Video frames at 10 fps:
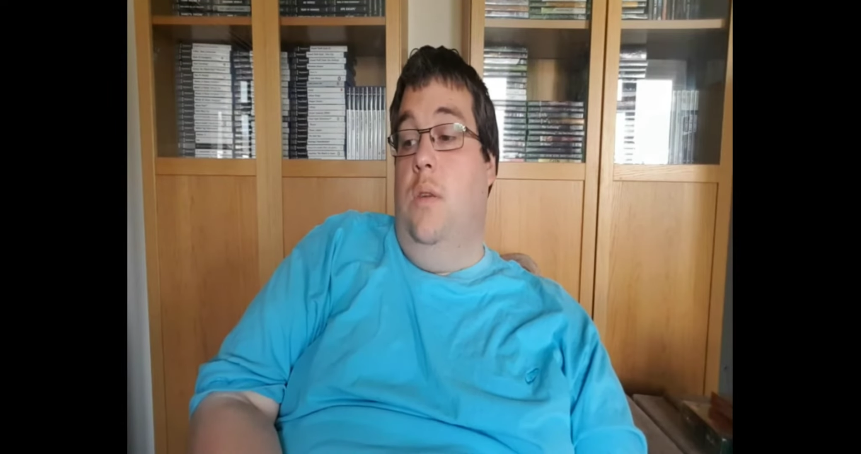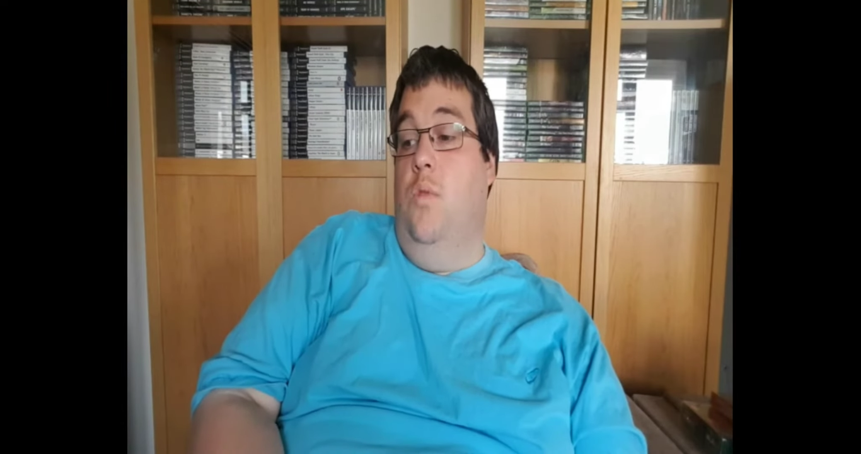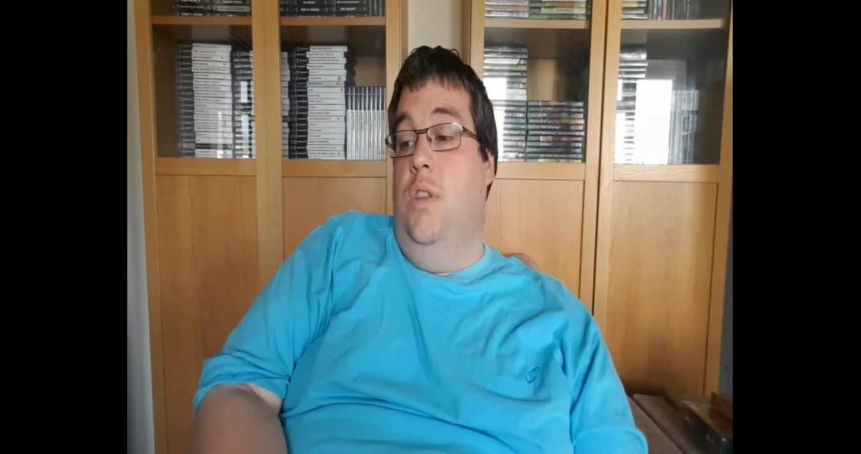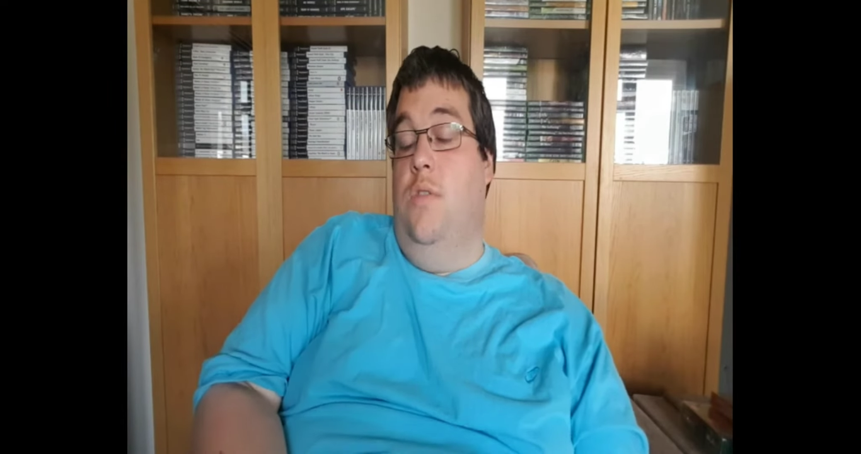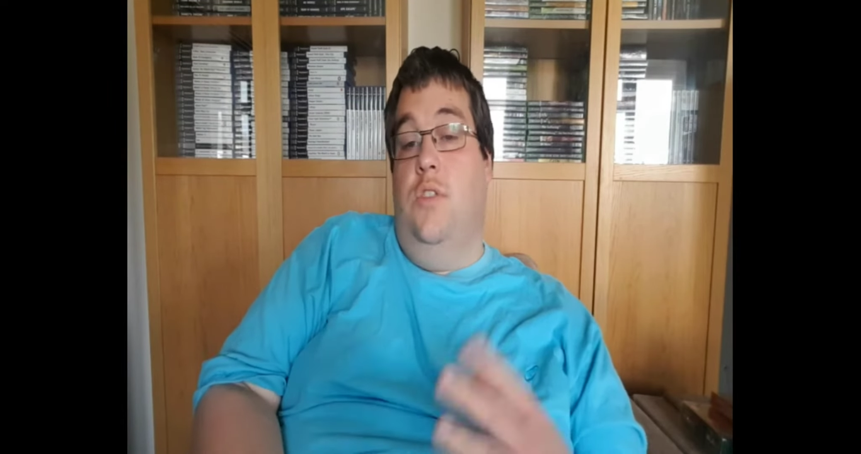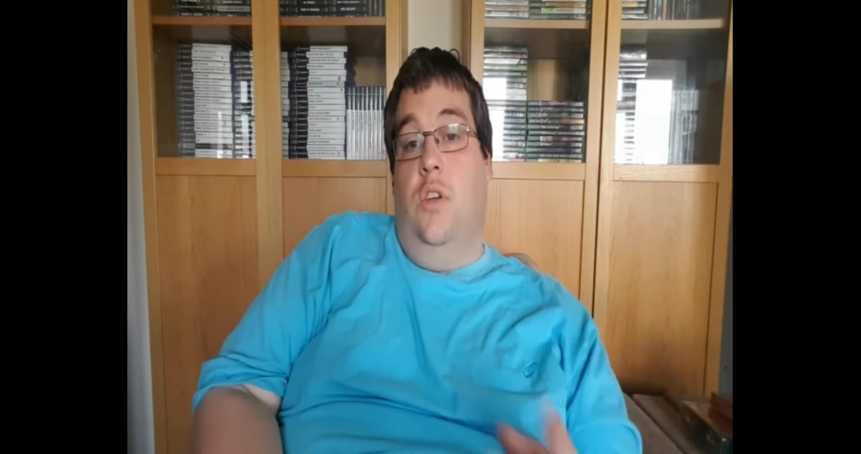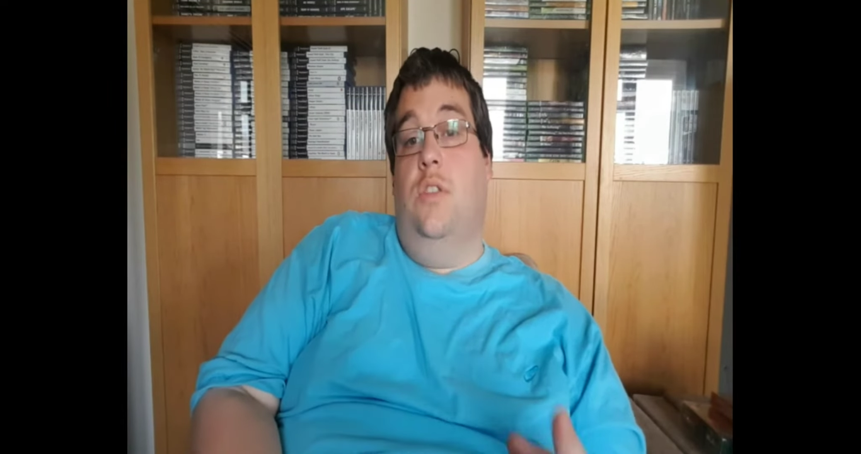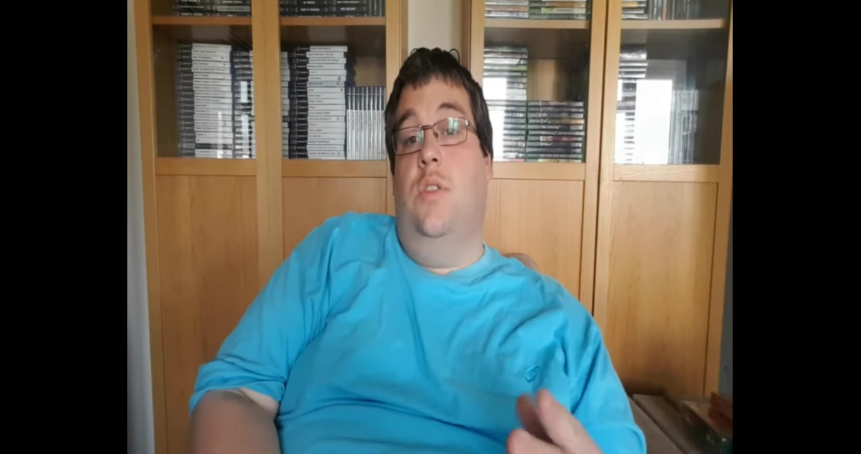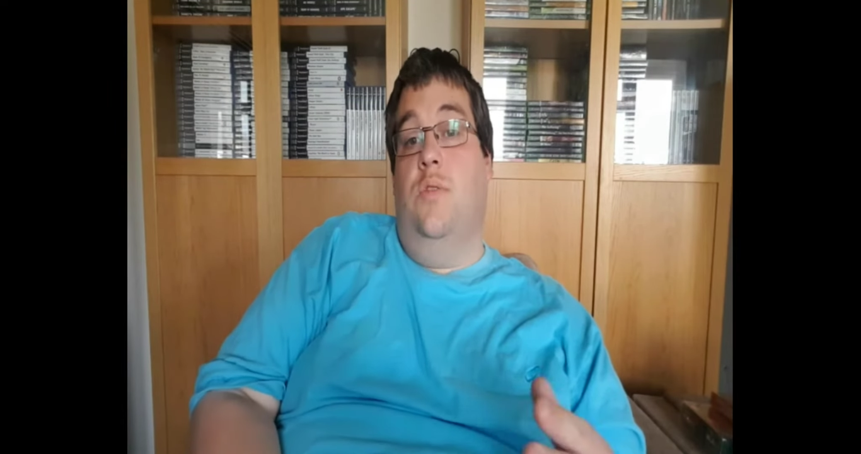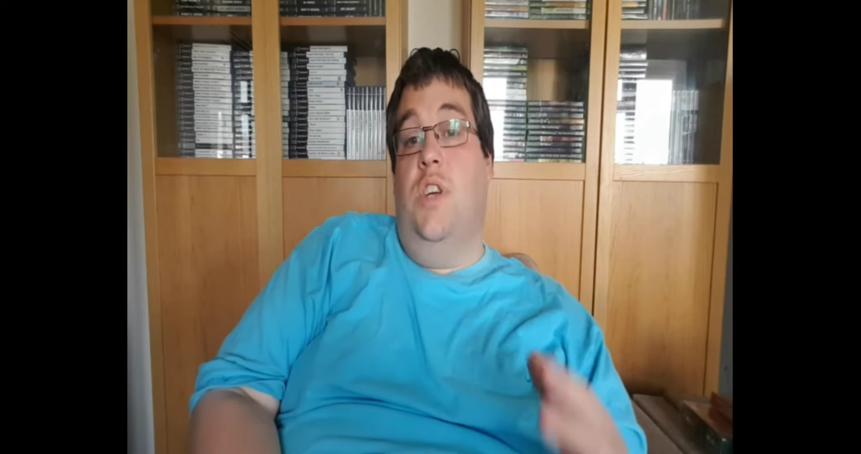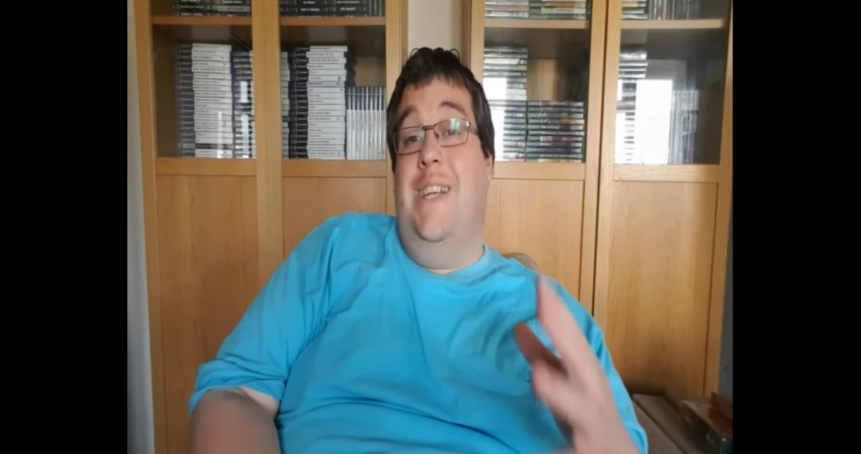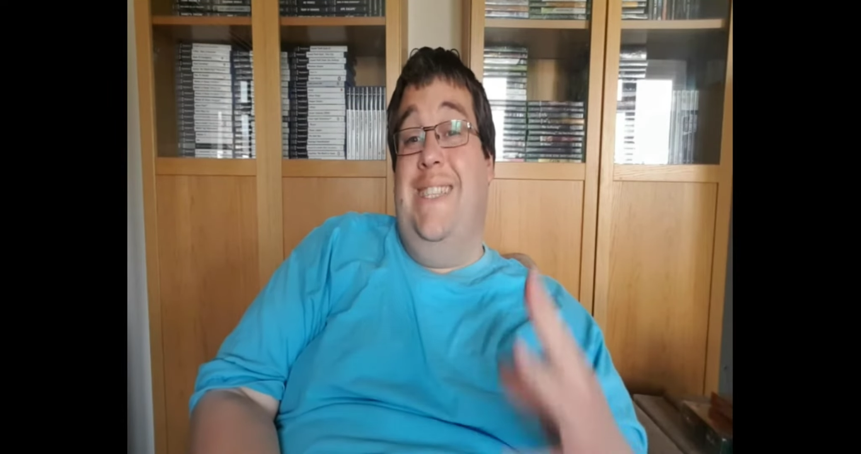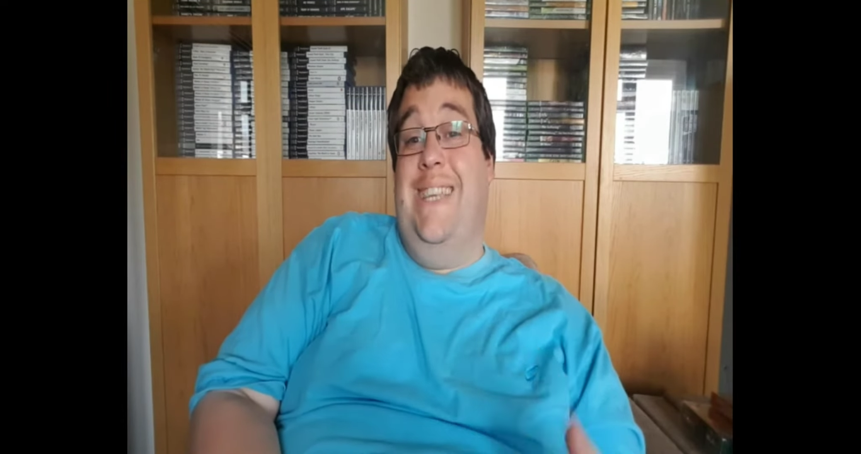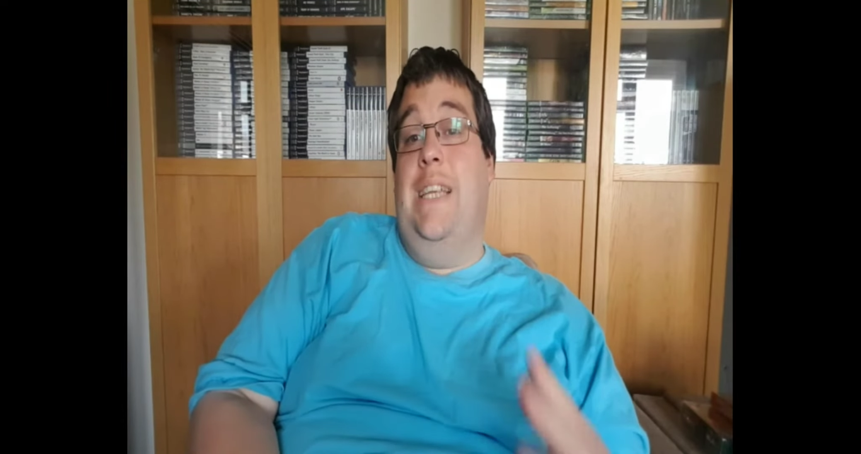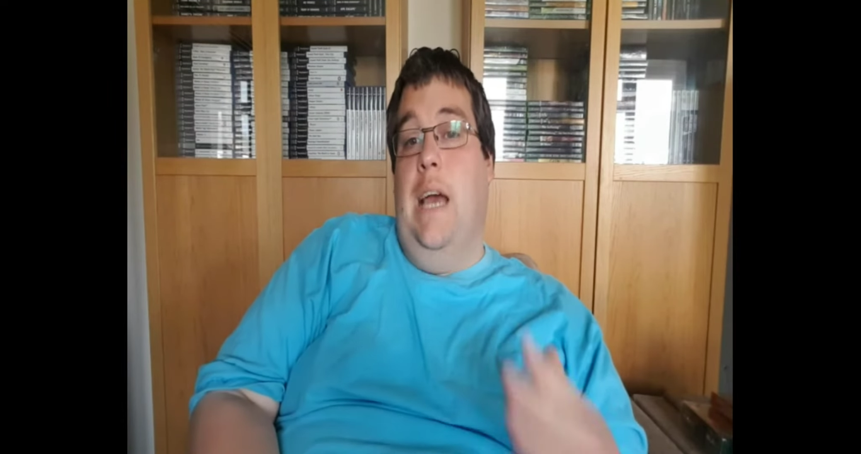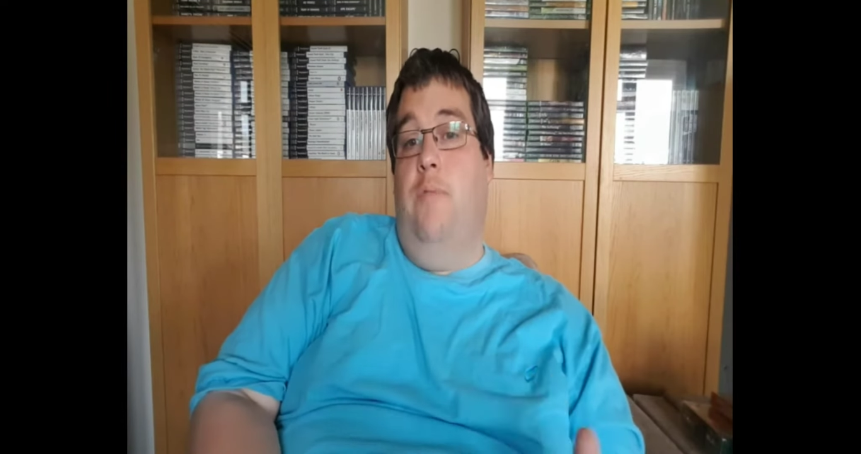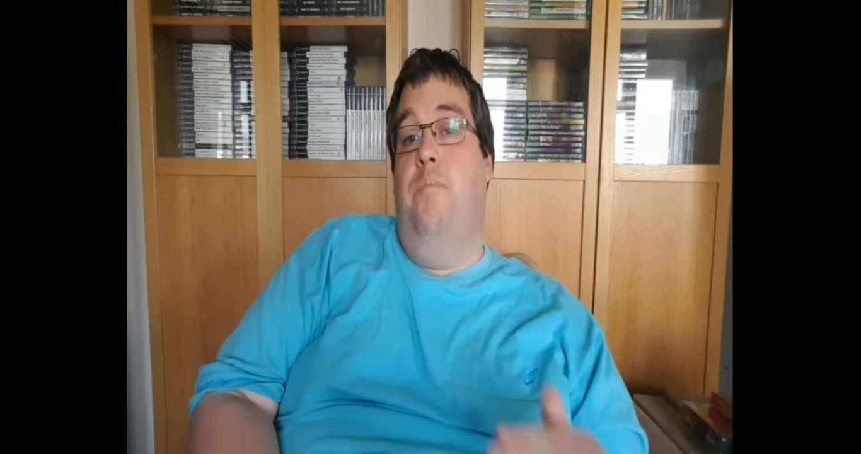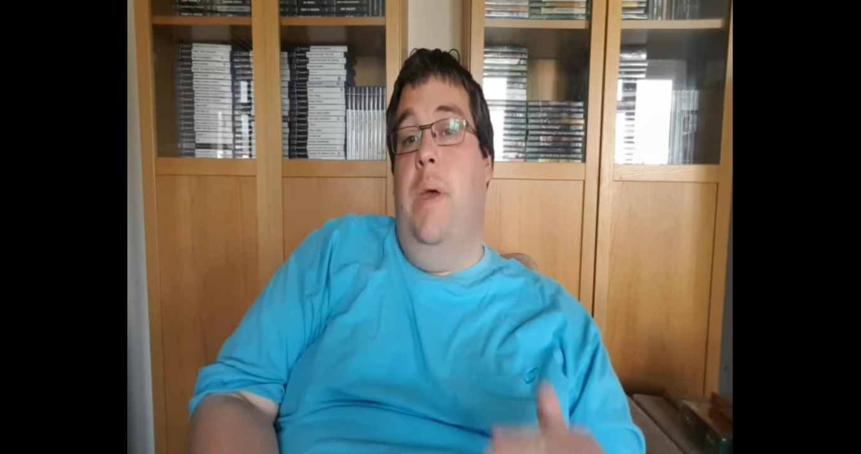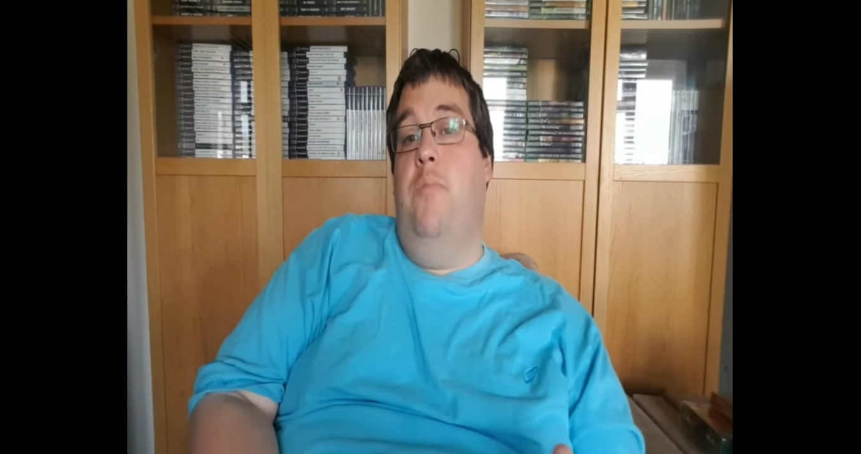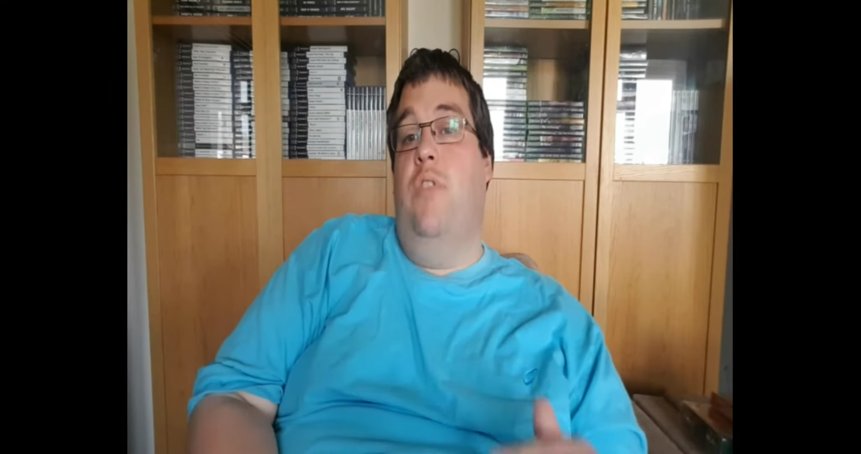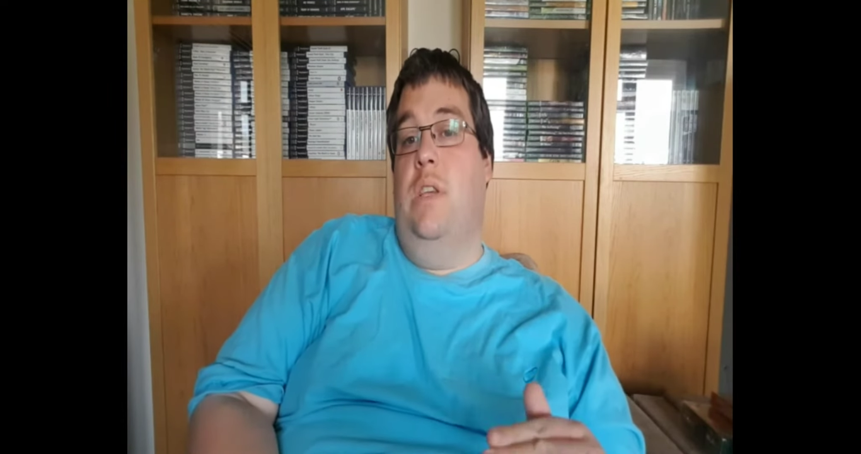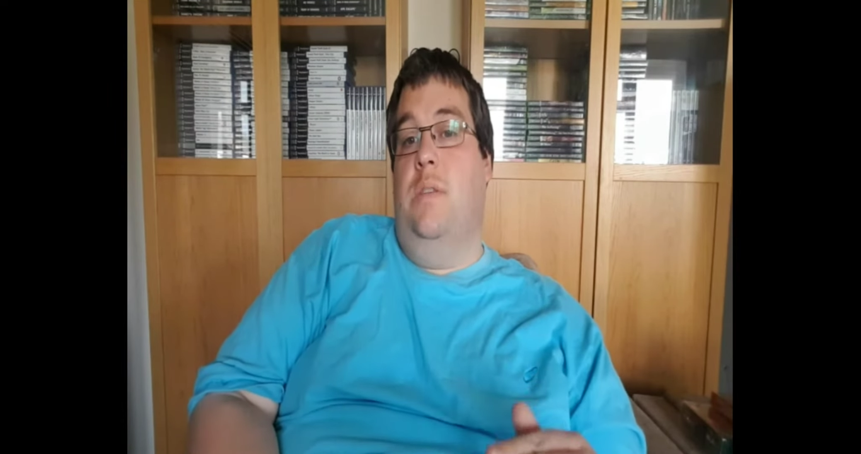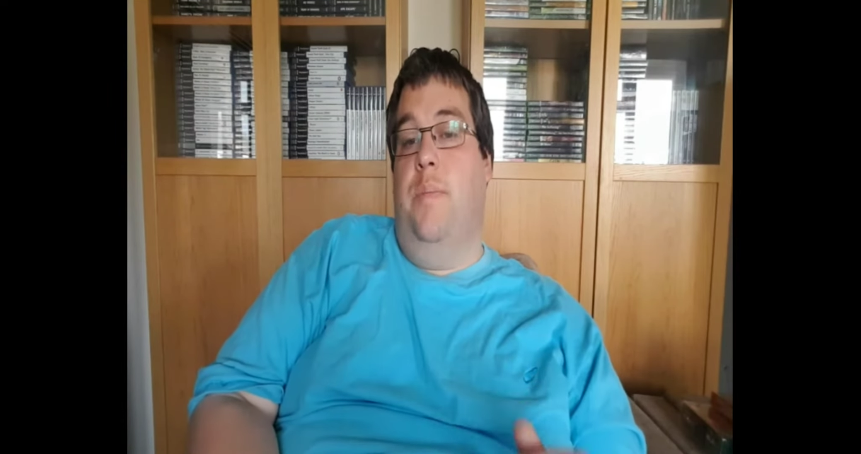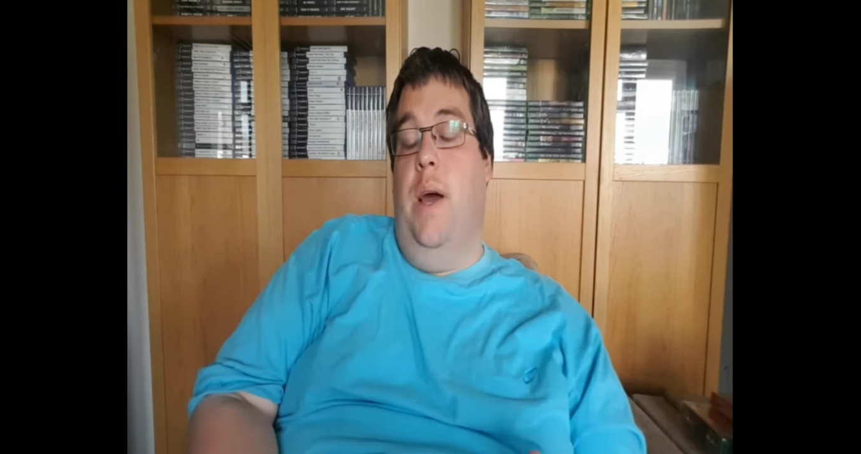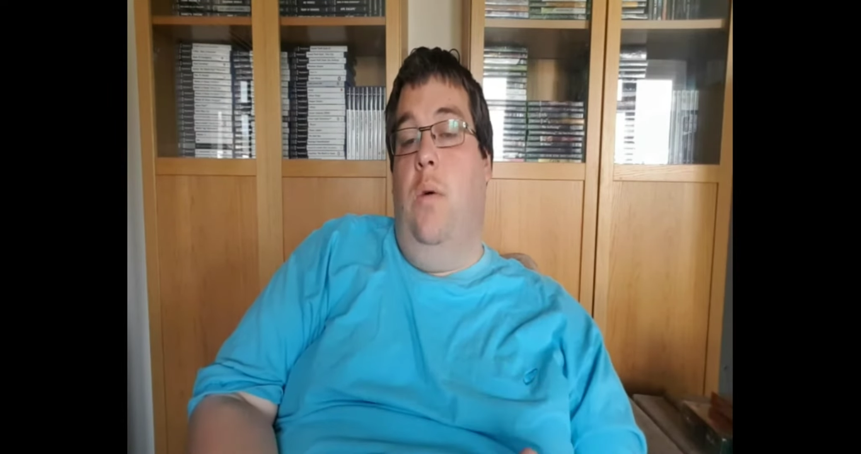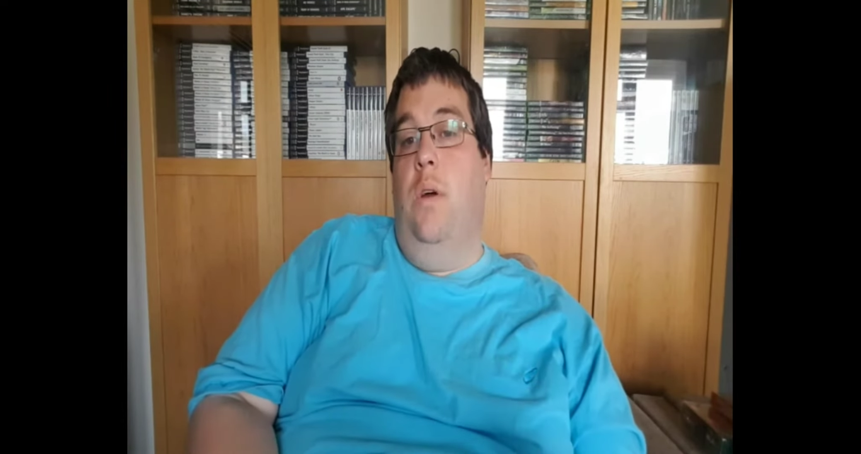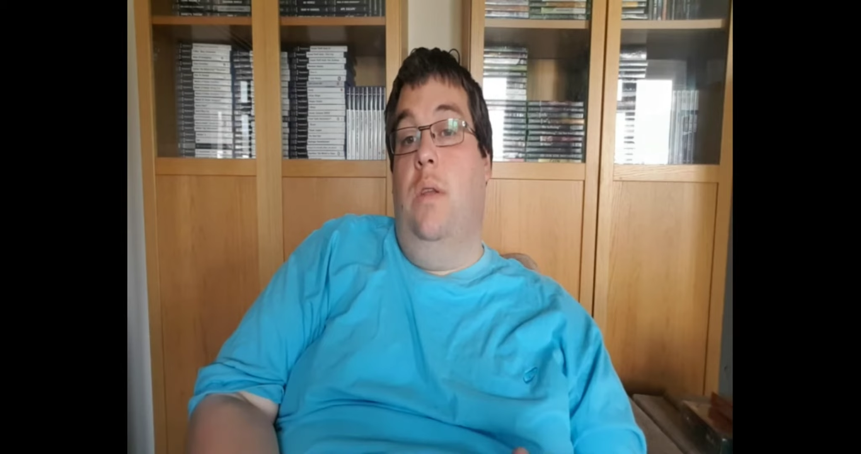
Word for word: one of those consoles that I did have memories about,